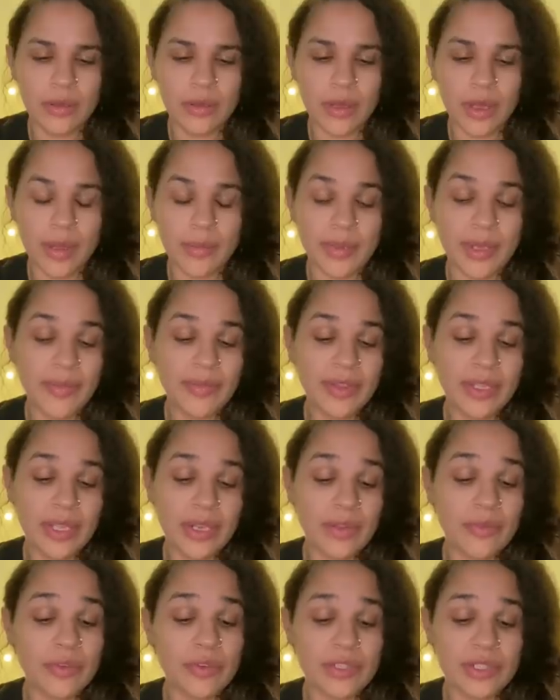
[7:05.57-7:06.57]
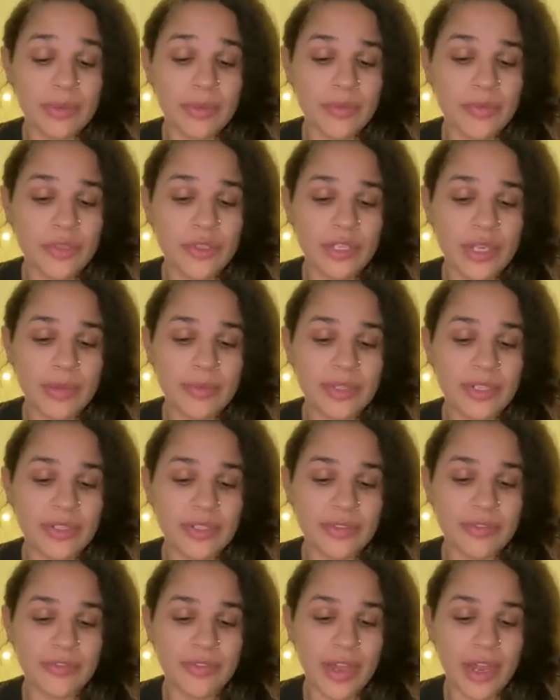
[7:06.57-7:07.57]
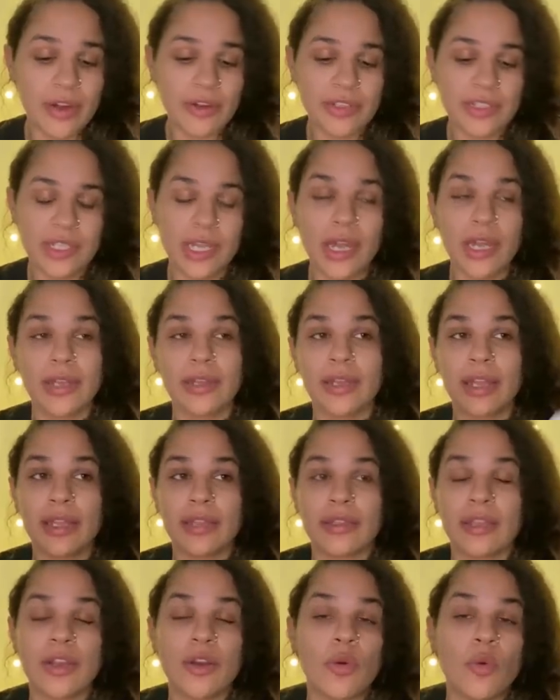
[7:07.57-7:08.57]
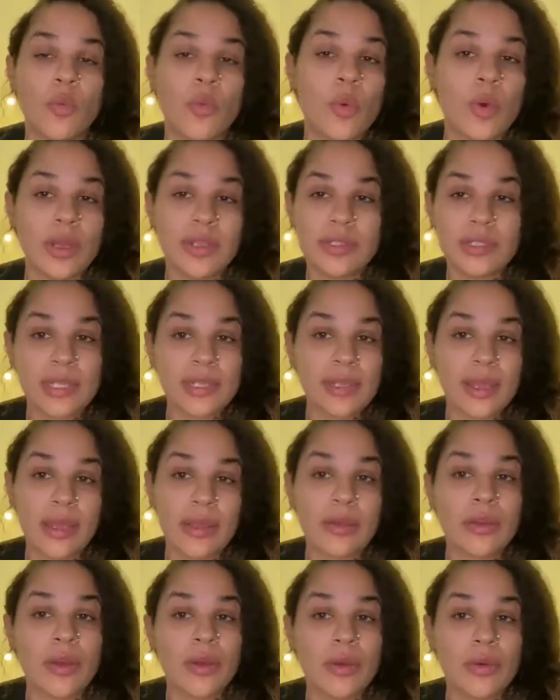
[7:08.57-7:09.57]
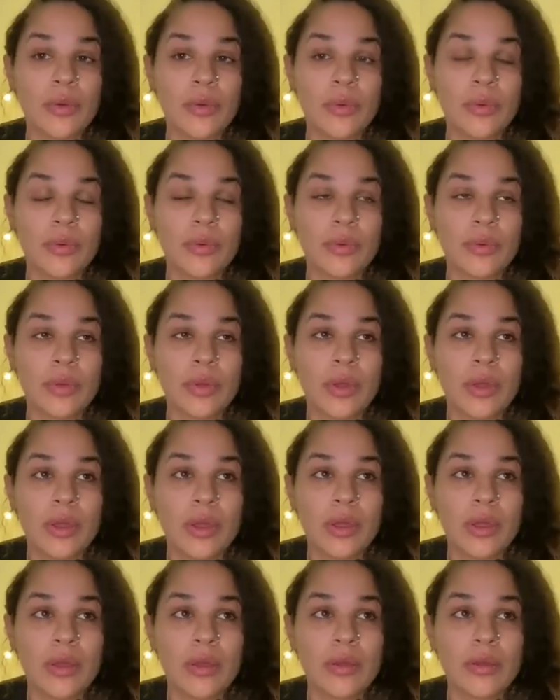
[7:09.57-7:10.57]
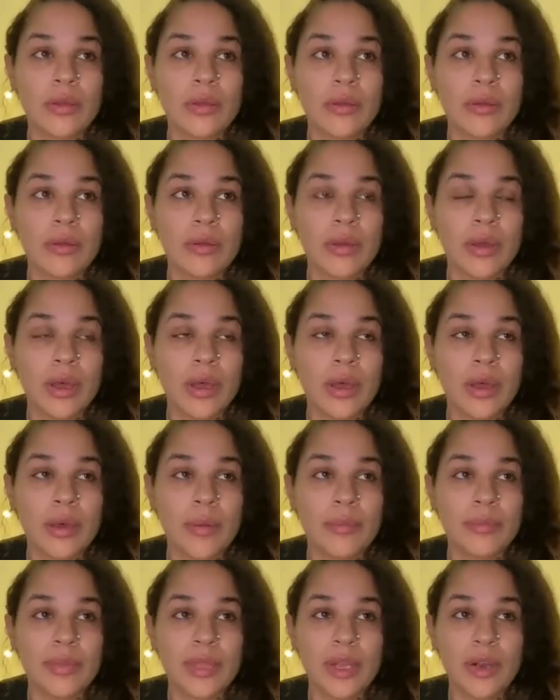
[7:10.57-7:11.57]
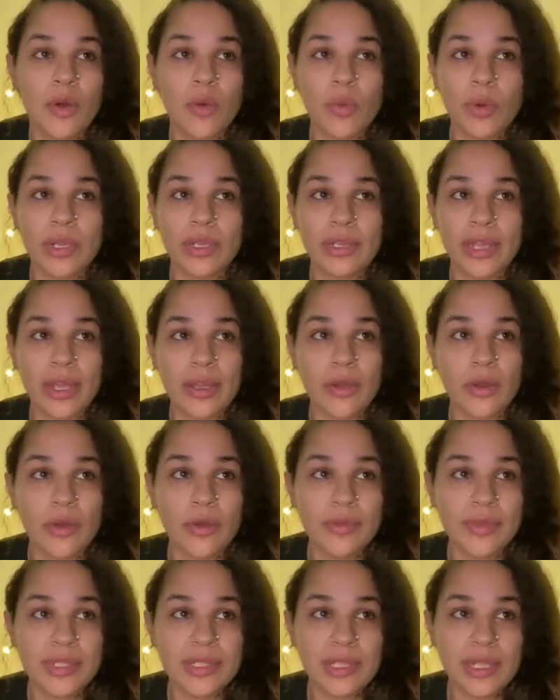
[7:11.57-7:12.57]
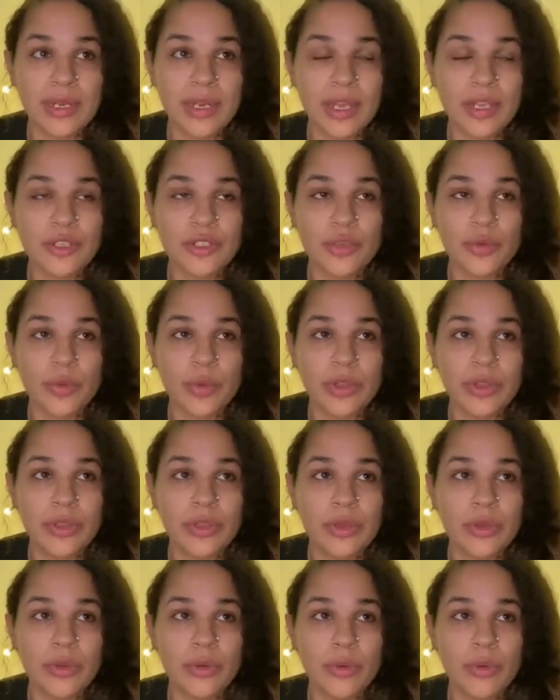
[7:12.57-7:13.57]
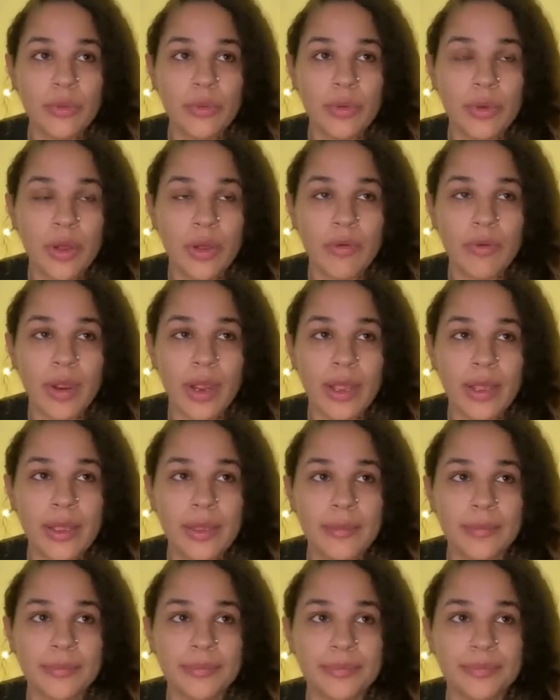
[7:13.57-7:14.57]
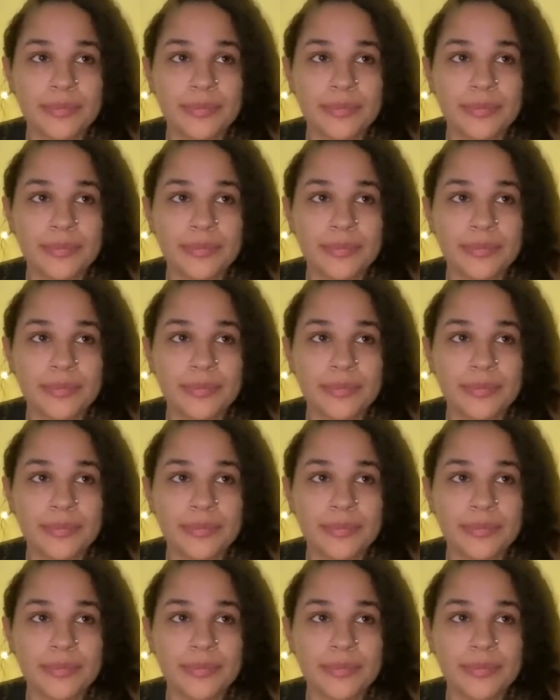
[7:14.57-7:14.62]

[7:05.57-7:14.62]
I'm definitely getting for some of you gems, there's a fire sign, like they don't want to let go. They don't want to let go of this connection with you, all right?